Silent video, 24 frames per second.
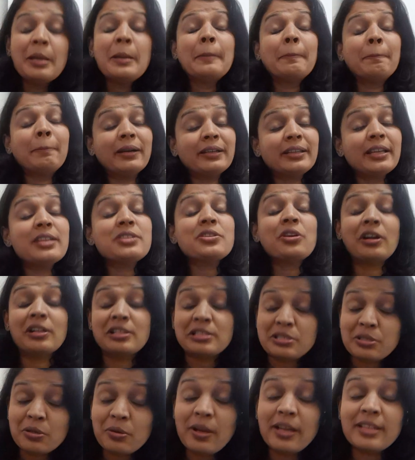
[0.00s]
but there is
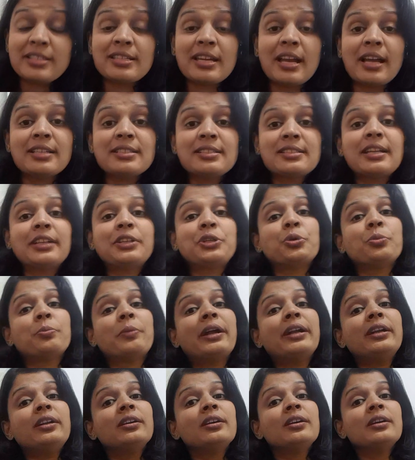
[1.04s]
also a chance that you
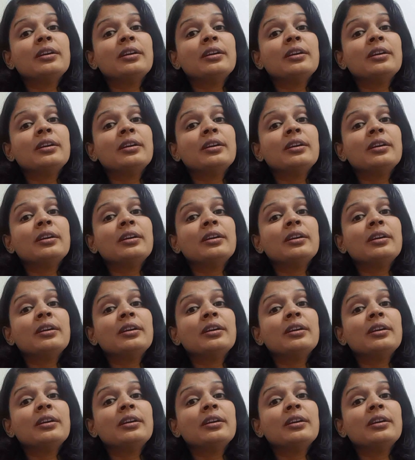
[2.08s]
might